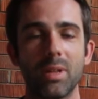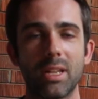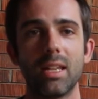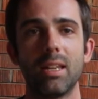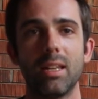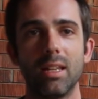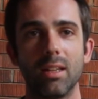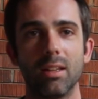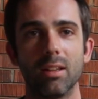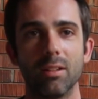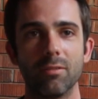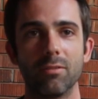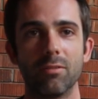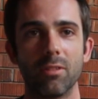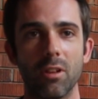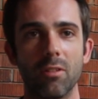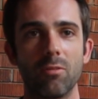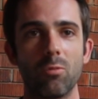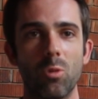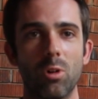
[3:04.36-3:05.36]
beginning
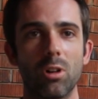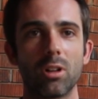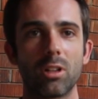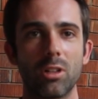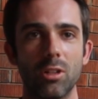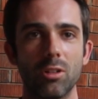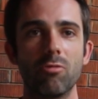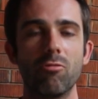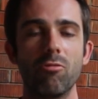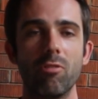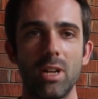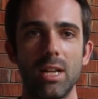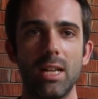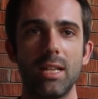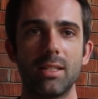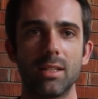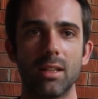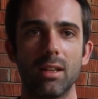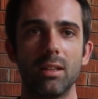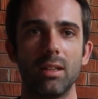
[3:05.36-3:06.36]
of what could
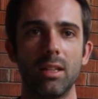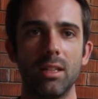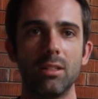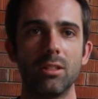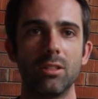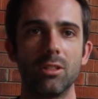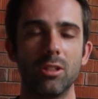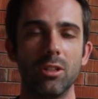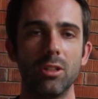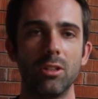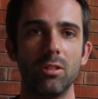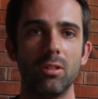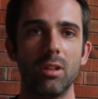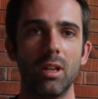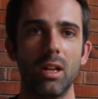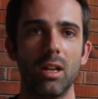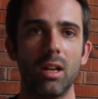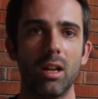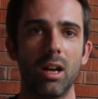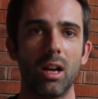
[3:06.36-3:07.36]
really turn into
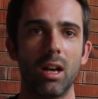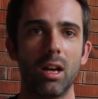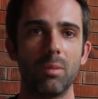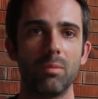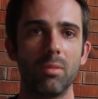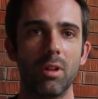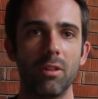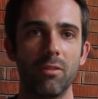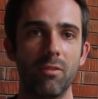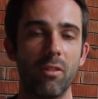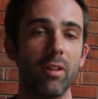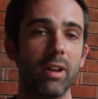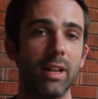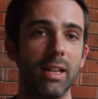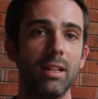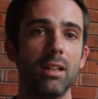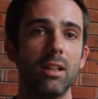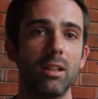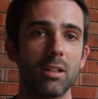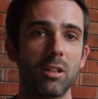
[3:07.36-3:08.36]
a
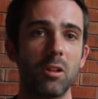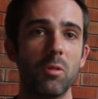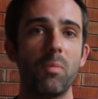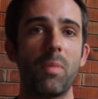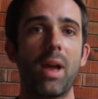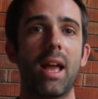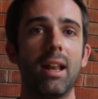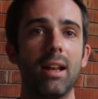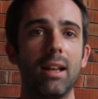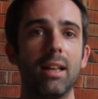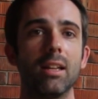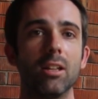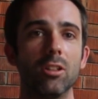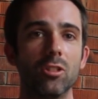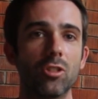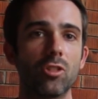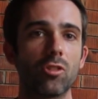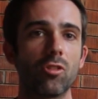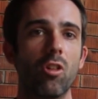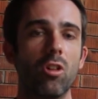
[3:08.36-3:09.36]
very compelling
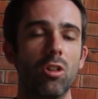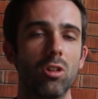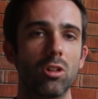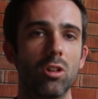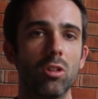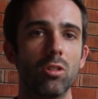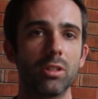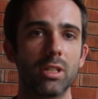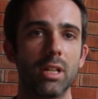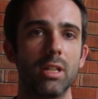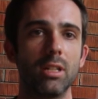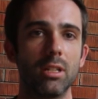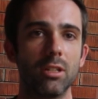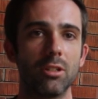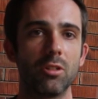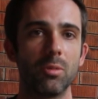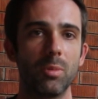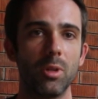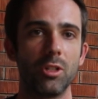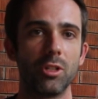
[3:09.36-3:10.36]
and strong content
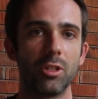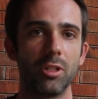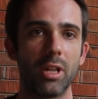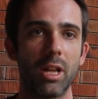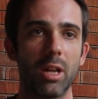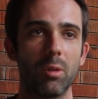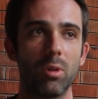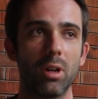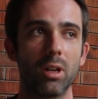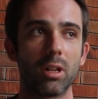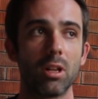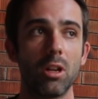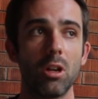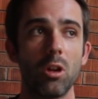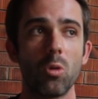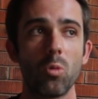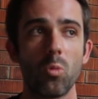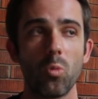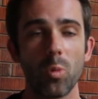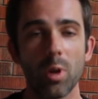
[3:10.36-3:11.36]
distribution network.
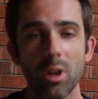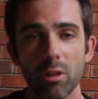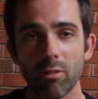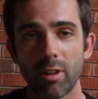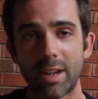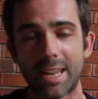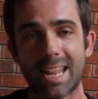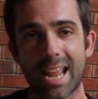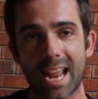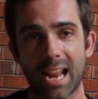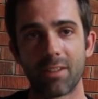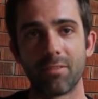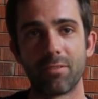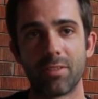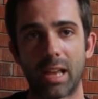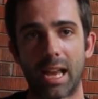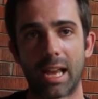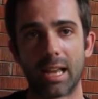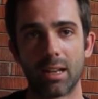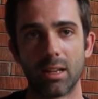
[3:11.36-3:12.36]
We already
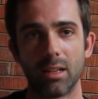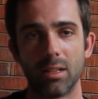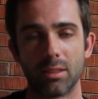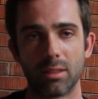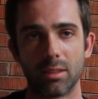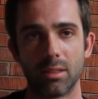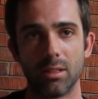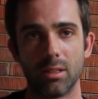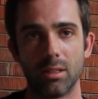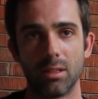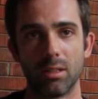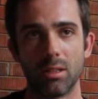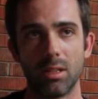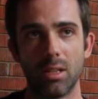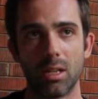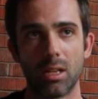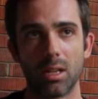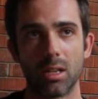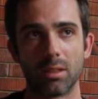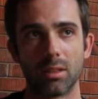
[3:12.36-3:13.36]
have that at the
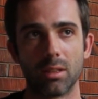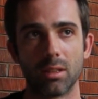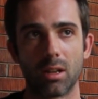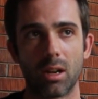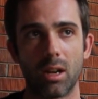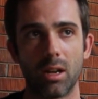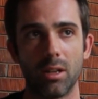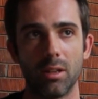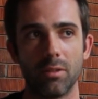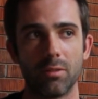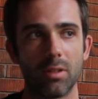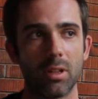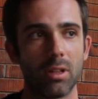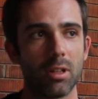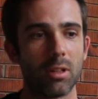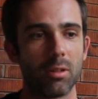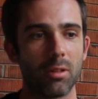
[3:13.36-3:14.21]
kind of